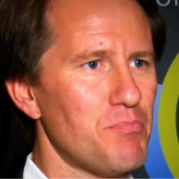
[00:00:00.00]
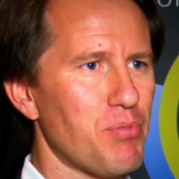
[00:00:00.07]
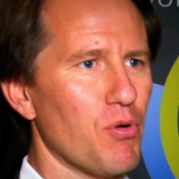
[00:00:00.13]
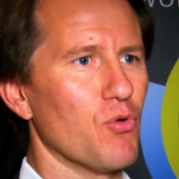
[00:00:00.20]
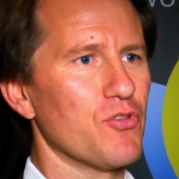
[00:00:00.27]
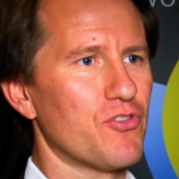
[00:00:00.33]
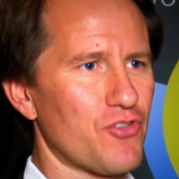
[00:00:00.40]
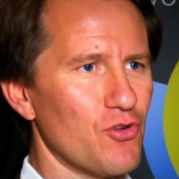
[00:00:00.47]

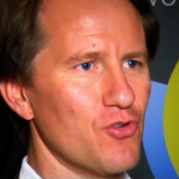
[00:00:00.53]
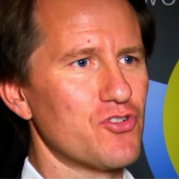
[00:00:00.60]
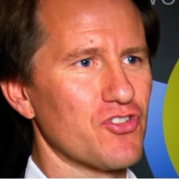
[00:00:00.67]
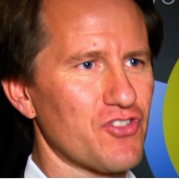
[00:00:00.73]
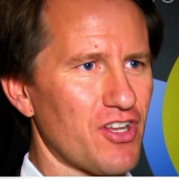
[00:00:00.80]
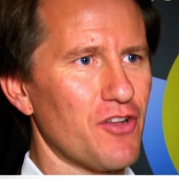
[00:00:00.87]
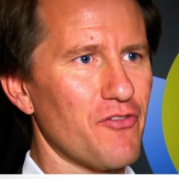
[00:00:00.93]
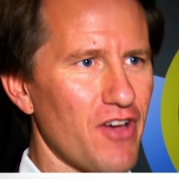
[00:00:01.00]
point
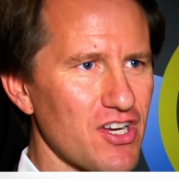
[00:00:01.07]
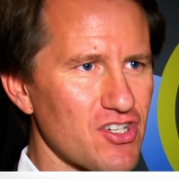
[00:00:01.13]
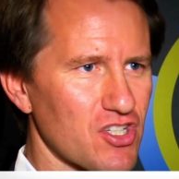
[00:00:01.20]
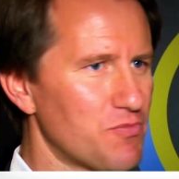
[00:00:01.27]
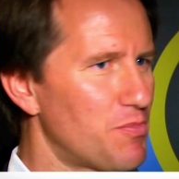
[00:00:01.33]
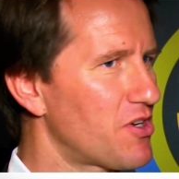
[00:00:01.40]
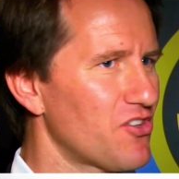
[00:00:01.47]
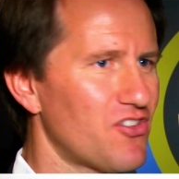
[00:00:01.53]
solutions and
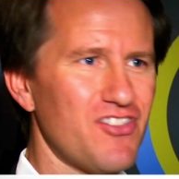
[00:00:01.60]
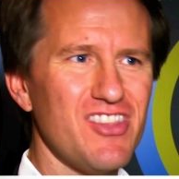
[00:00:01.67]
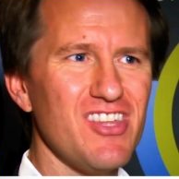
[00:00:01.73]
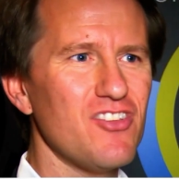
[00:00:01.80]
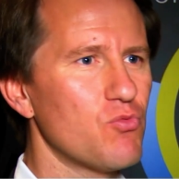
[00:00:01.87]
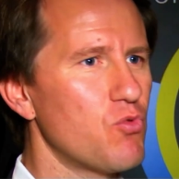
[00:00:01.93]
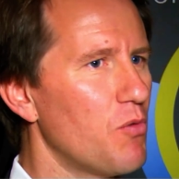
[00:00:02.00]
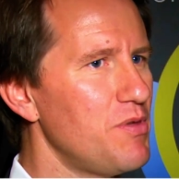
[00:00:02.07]
innovations, because
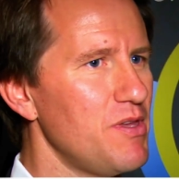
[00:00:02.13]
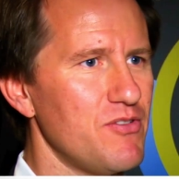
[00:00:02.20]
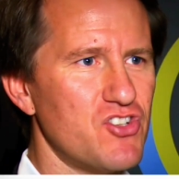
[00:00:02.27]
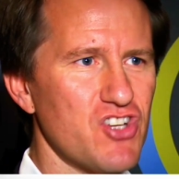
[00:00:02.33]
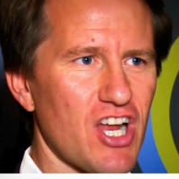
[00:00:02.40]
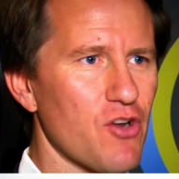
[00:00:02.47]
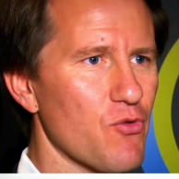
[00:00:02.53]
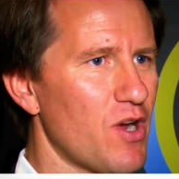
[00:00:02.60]
these will be
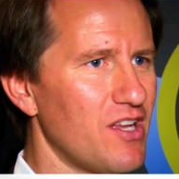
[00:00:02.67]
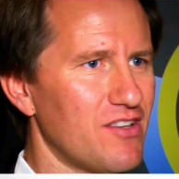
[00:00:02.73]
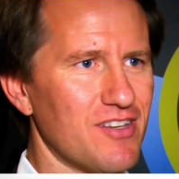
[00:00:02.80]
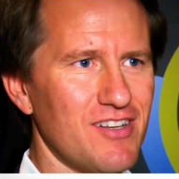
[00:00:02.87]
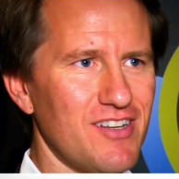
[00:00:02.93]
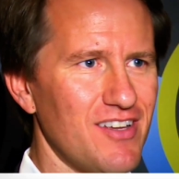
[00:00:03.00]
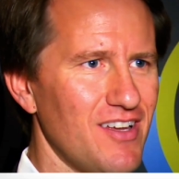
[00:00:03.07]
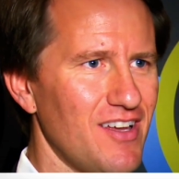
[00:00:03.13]

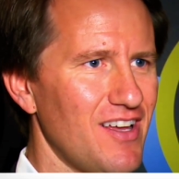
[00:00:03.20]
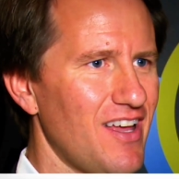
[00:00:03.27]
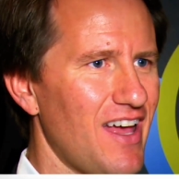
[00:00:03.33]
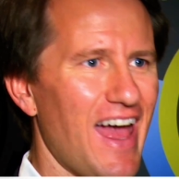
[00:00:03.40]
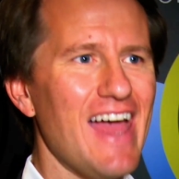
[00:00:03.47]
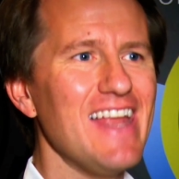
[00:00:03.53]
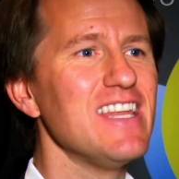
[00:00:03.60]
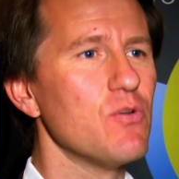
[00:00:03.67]
generated
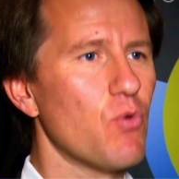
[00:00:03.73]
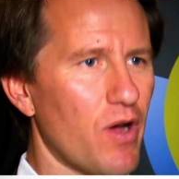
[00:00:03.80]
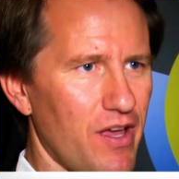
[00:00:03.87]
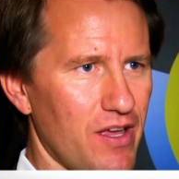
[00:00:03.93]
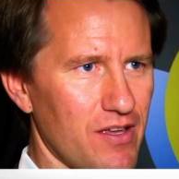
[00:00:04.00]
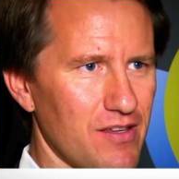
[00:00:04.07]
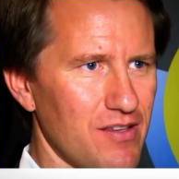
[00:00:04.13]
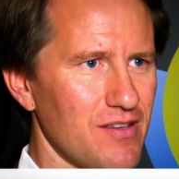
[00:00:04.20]

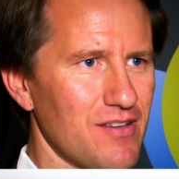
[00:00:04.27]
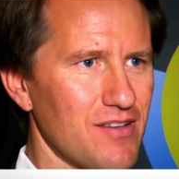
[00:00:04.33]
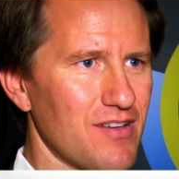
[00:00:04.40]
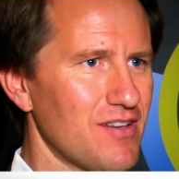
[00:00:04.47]
anyway